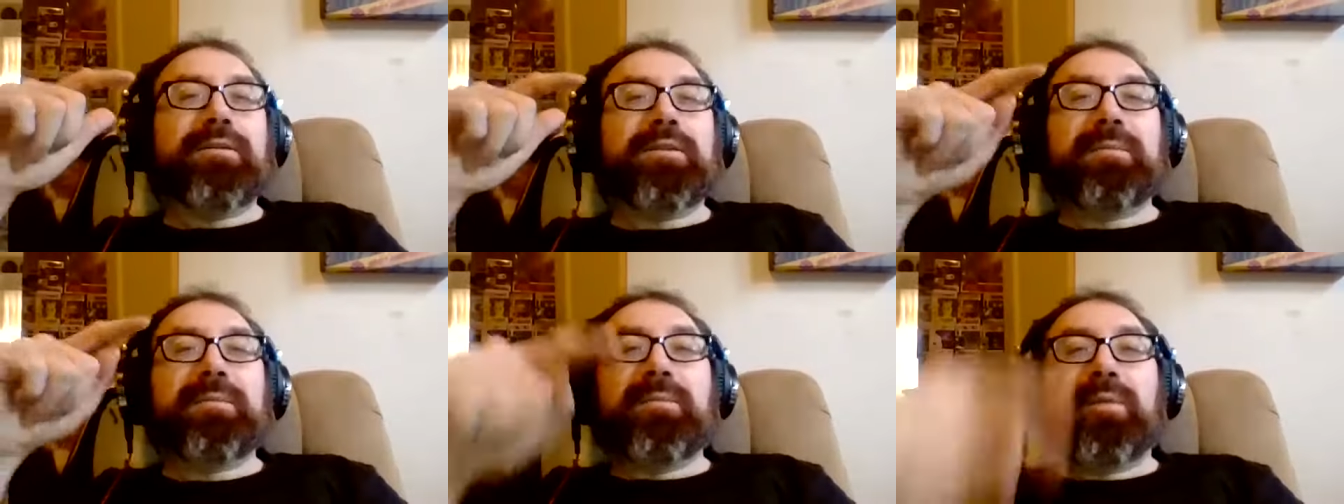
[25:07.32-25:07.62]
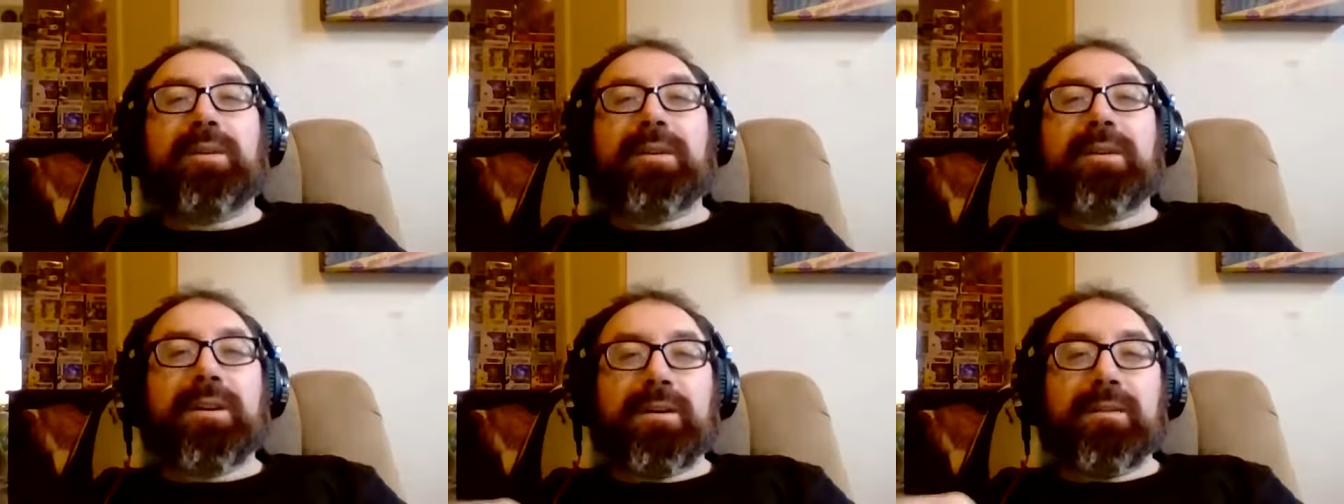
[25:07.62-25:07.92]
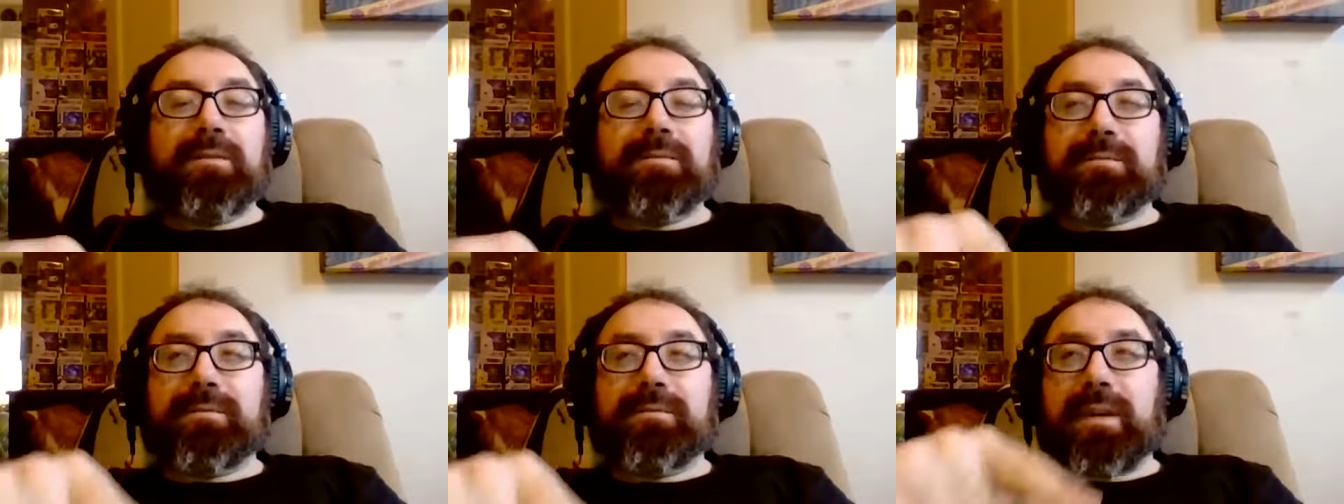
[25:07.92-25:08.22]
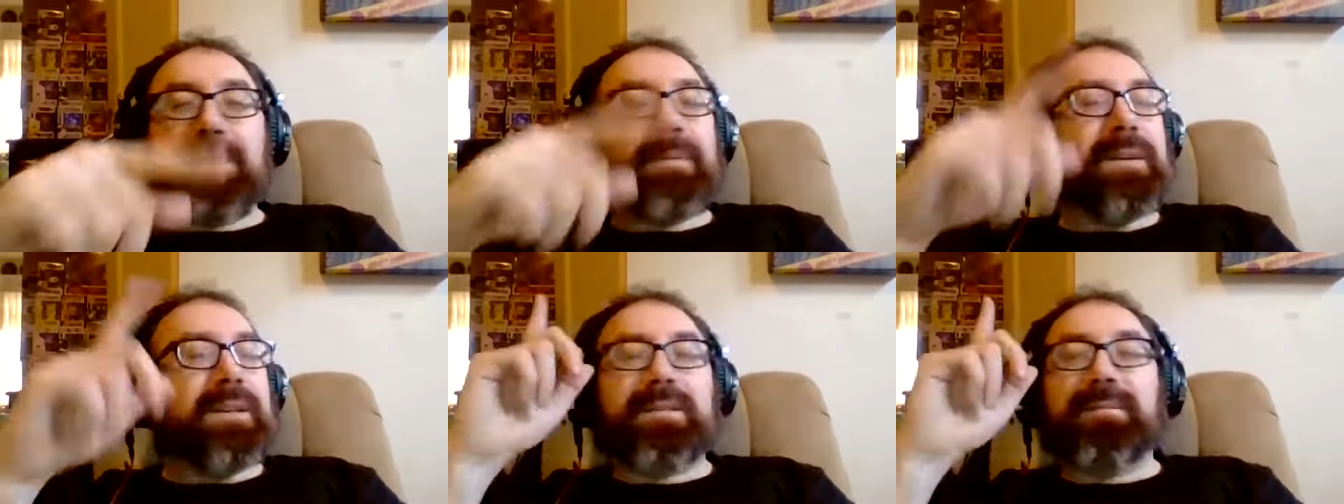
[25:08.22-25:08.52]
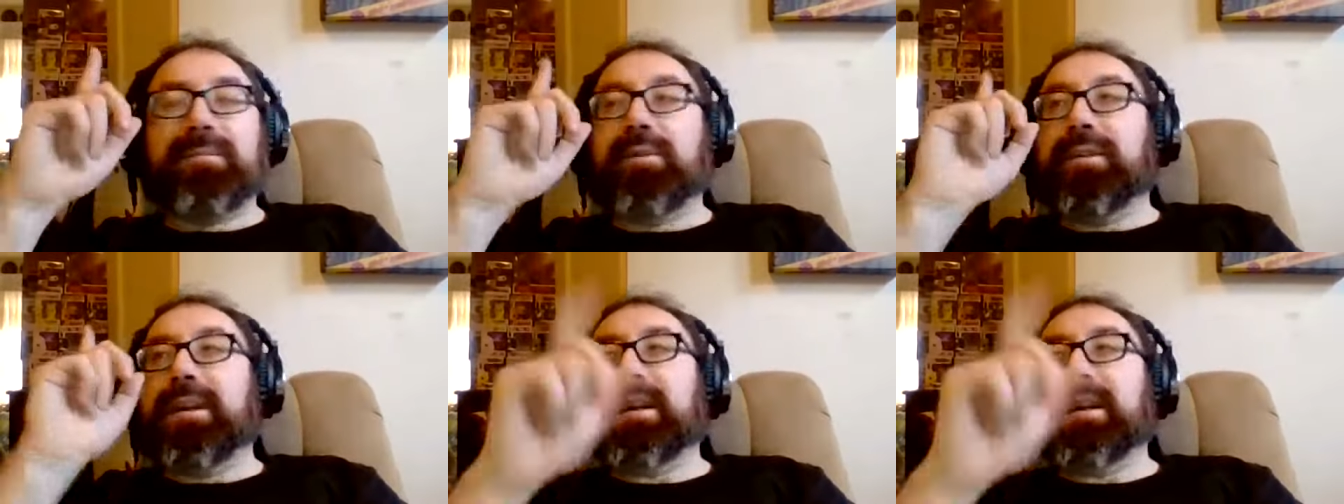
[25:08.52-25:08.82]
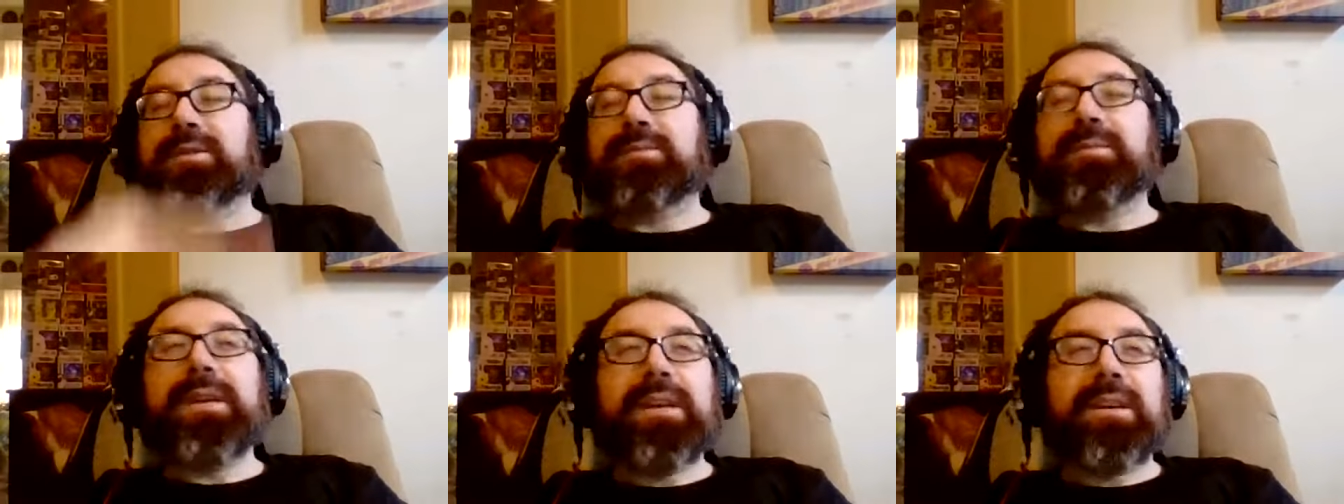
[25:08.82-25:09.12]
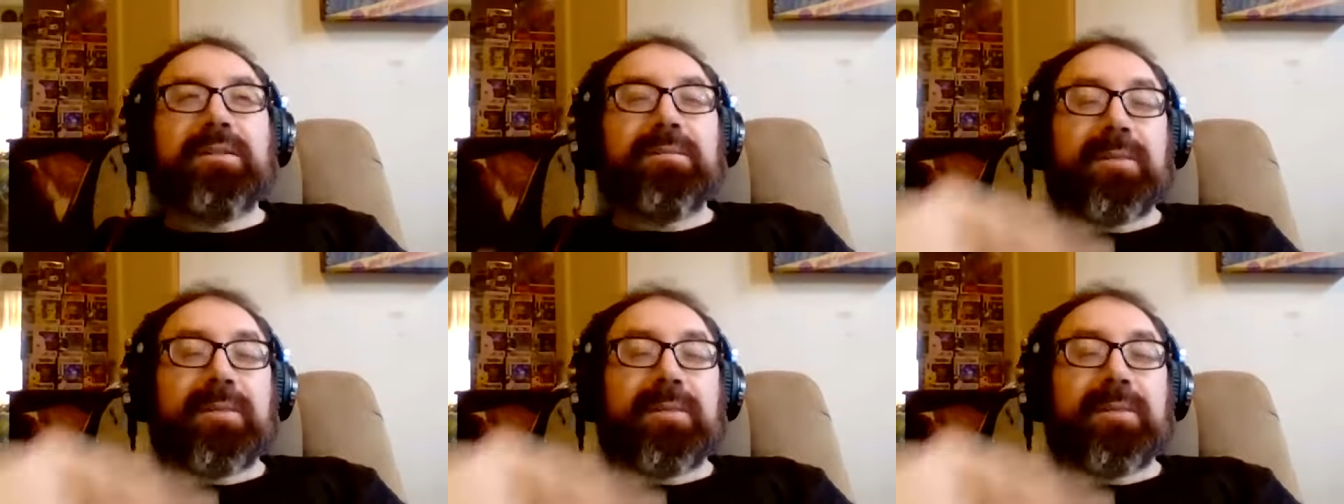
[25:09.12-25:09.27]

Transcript: tomorrow, I mean tomorrow, next week,